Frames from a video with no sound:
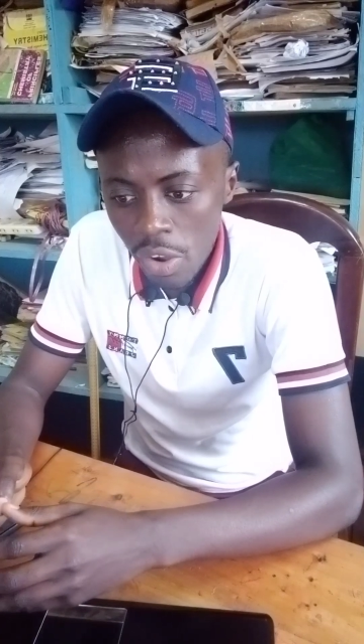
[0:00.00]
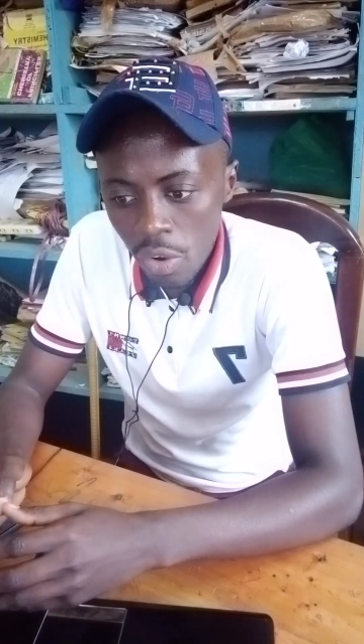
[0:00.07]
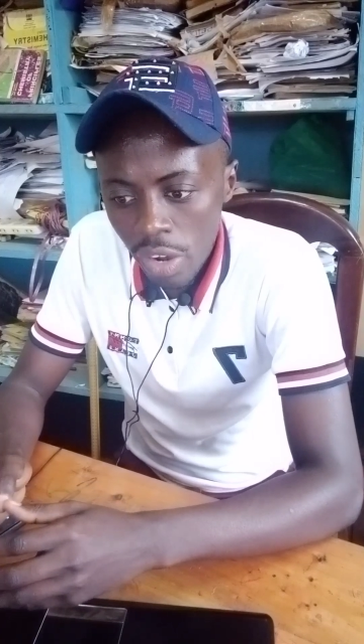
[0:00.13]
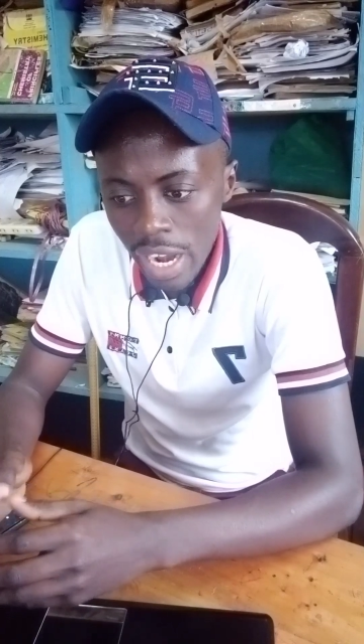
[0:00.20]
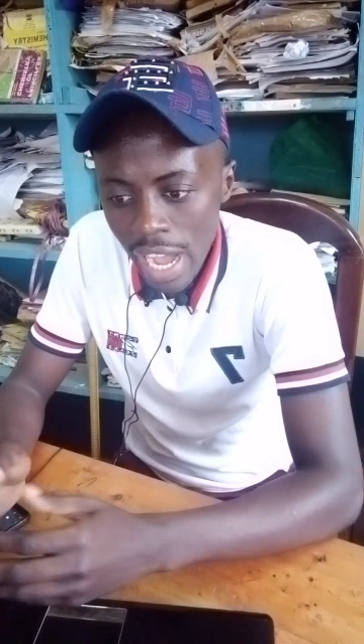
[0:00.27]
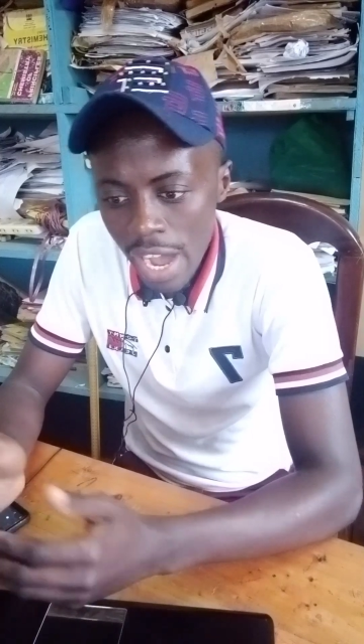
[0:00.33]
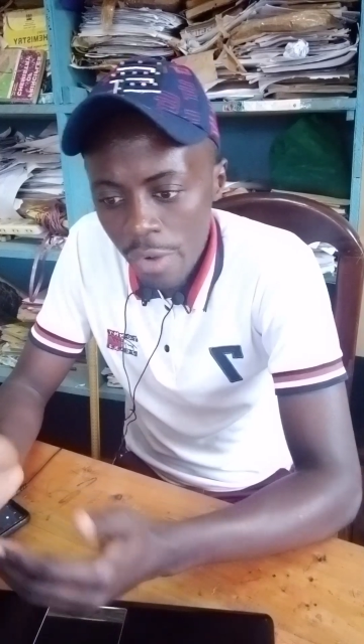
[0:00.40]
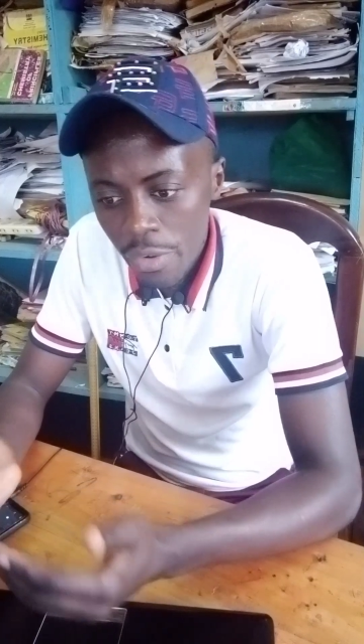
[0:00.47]

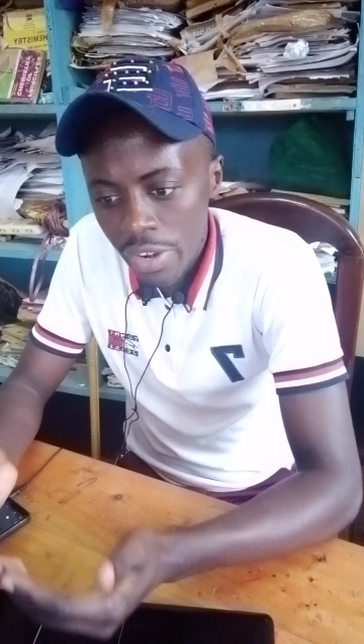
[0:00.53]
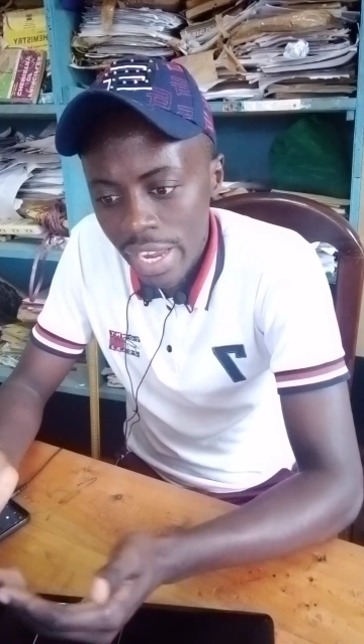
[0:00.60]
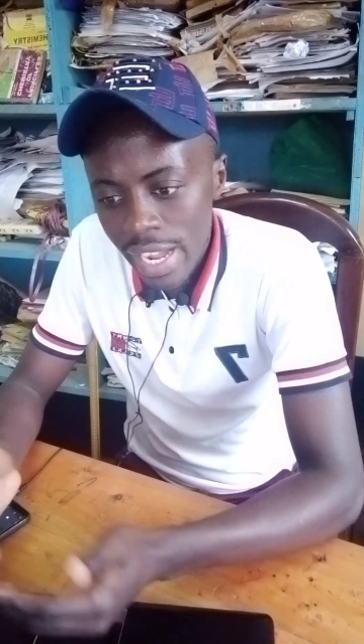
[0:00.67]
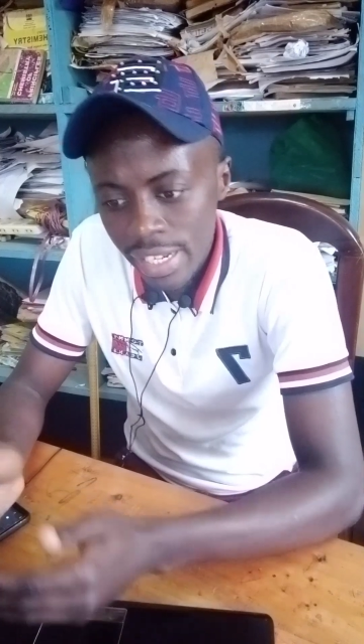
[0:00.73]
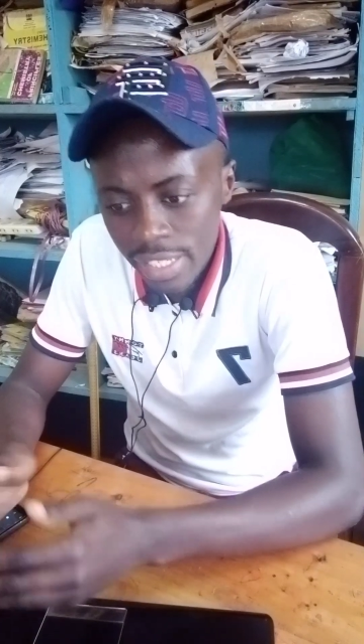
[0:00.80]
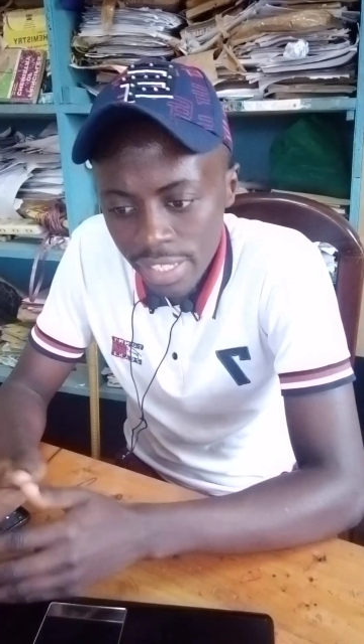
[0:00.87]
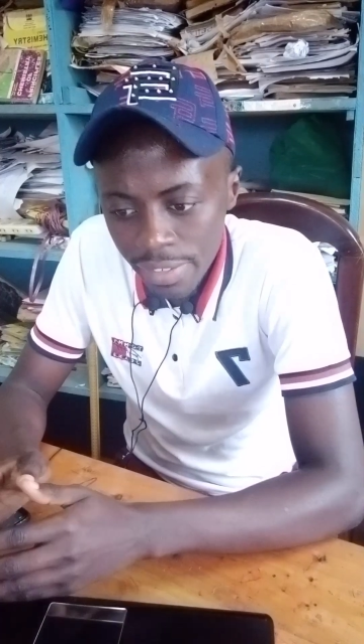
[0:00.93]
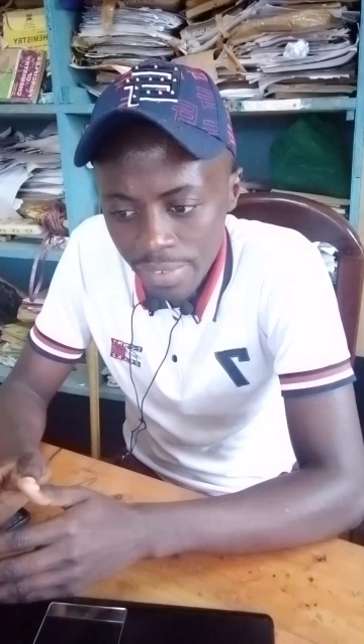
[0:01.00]
or how
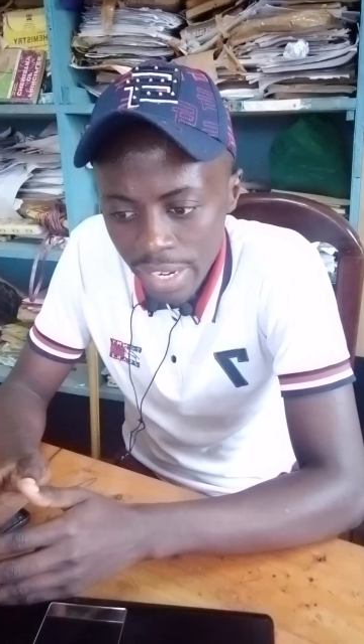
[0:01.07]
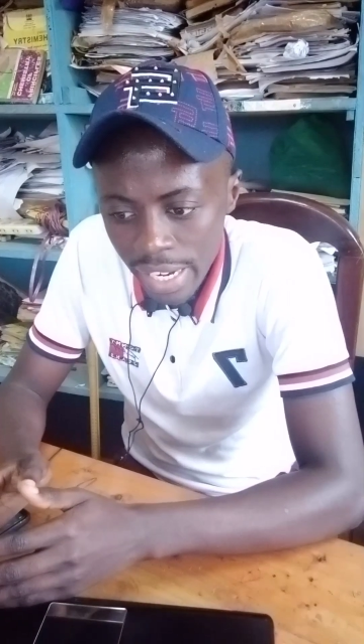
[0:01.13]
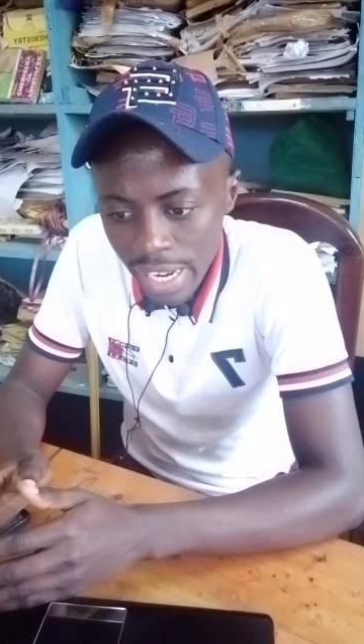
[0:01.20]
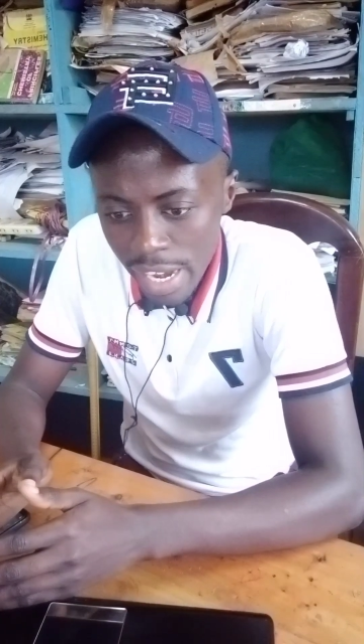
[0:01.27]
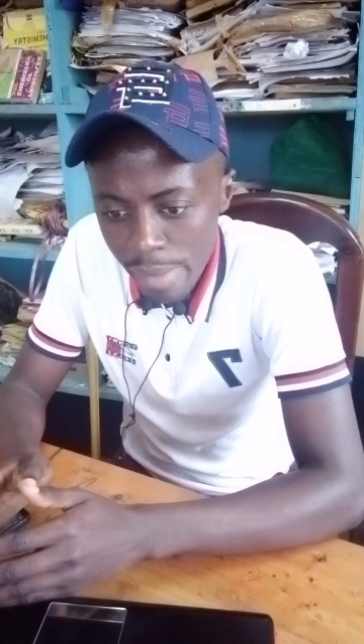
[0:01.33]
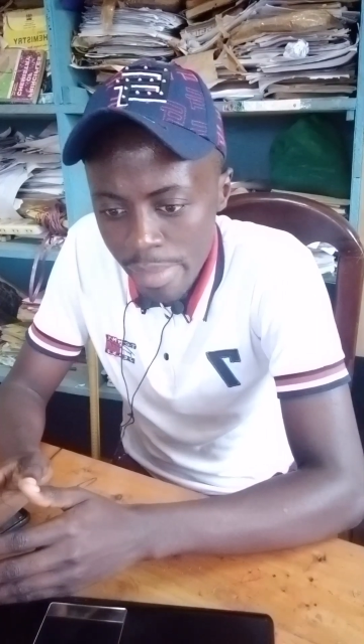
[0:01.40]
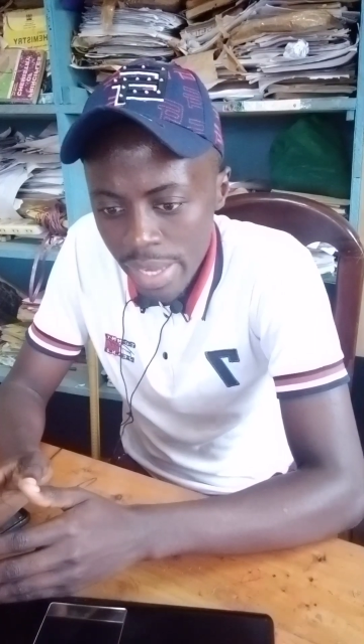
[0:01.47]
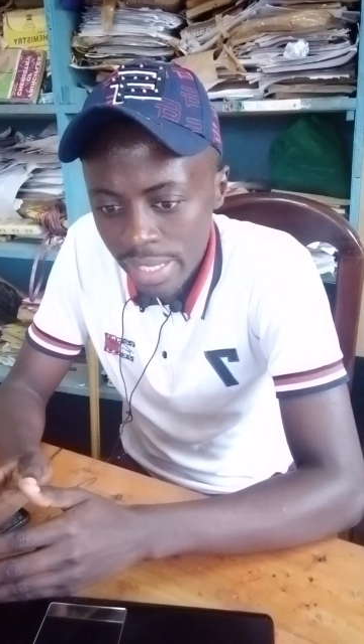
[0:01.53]
reactive an
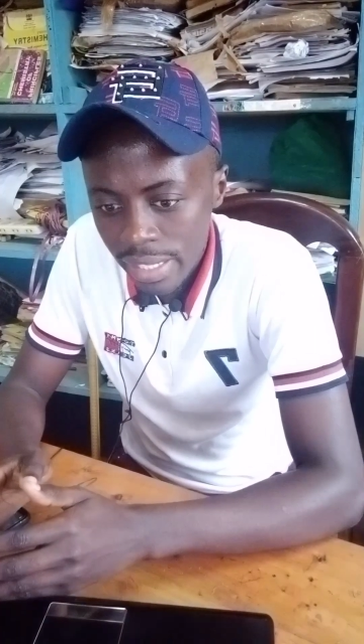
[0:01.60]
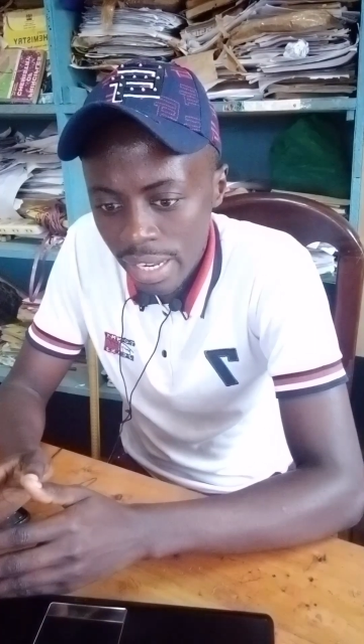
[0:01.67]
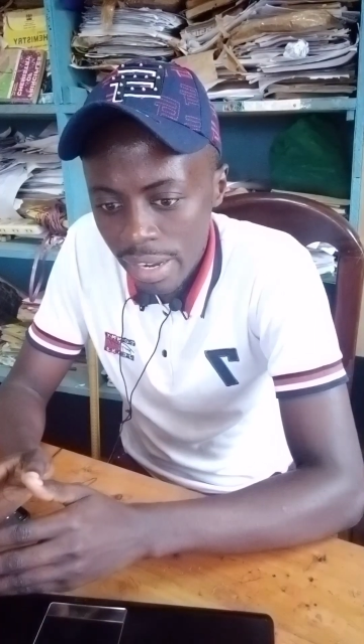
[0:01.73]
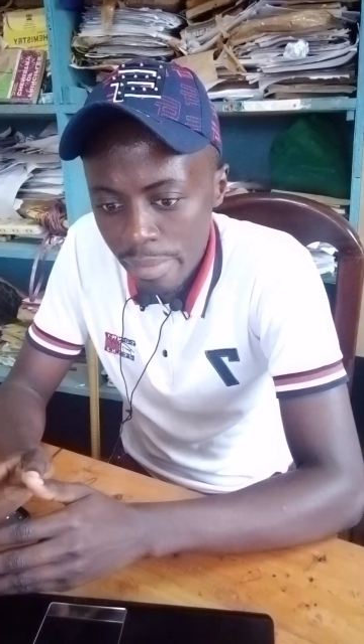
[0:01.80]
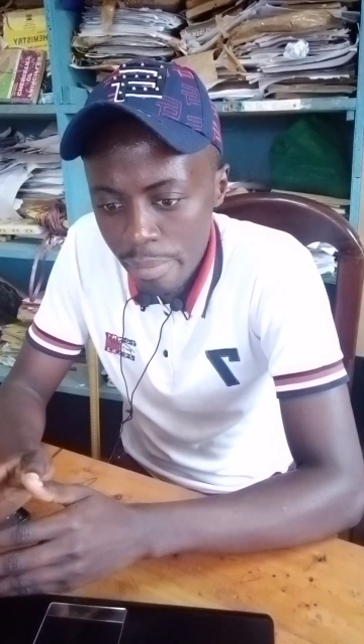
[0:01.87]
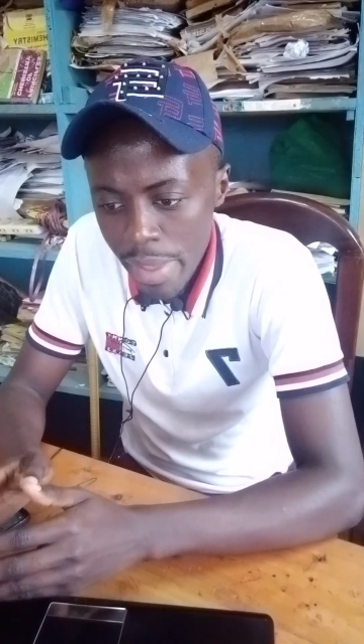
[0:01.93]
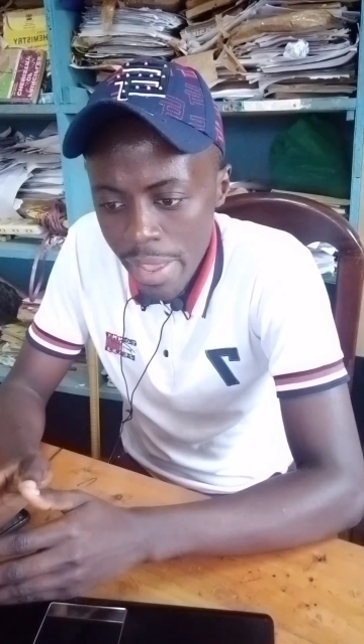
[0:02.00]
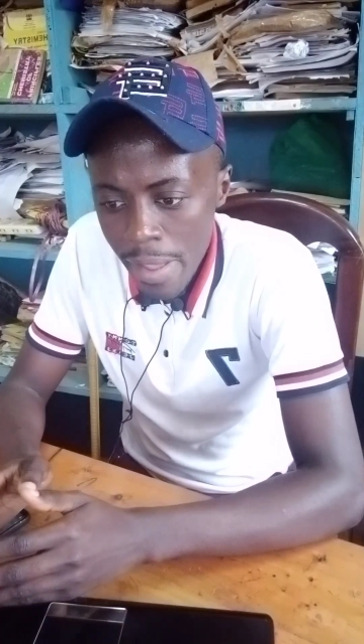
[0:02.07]
element
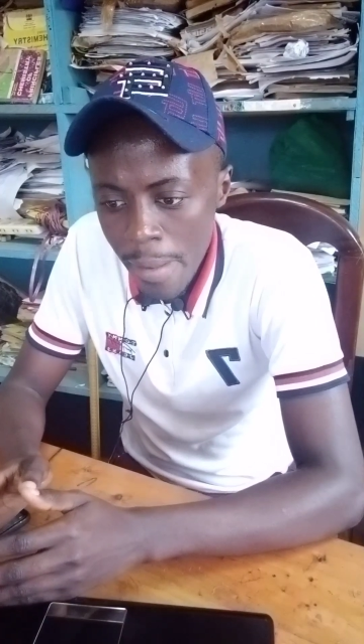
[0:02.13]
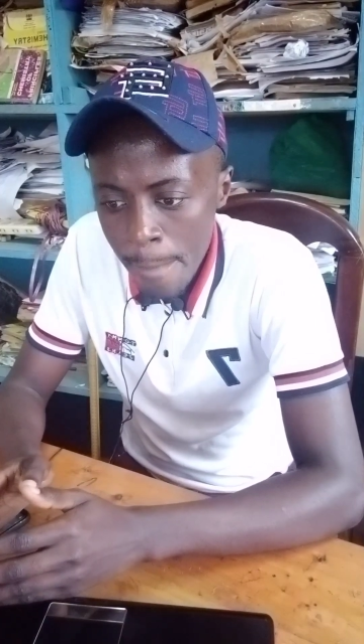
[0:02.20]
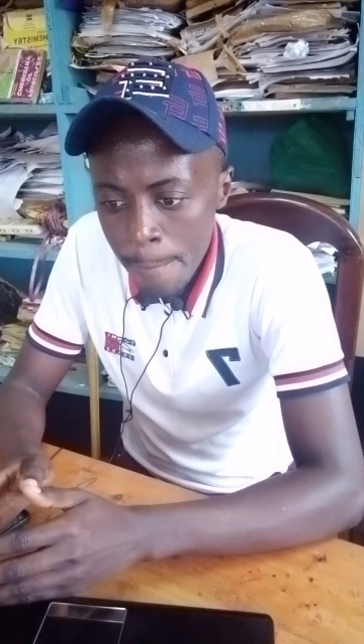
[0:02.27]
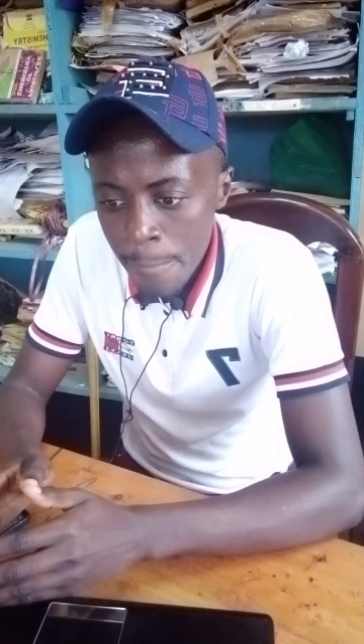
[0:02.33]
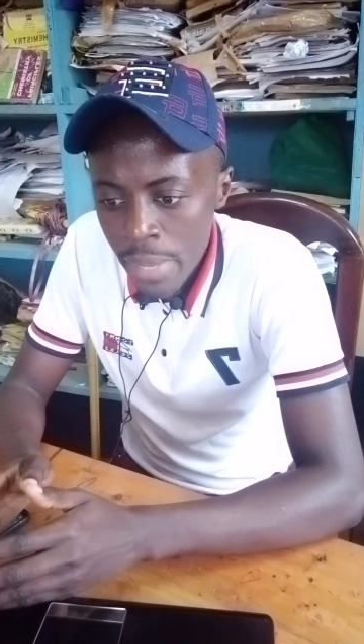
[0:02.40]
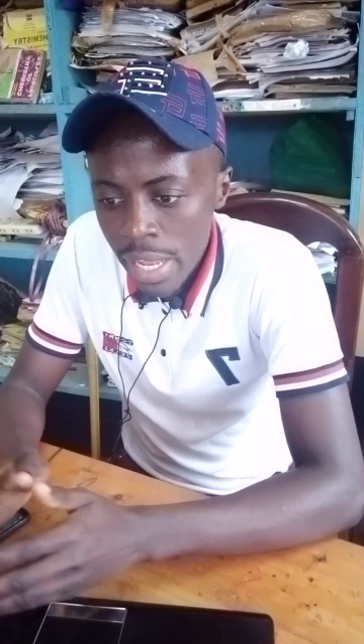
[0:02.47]
can be.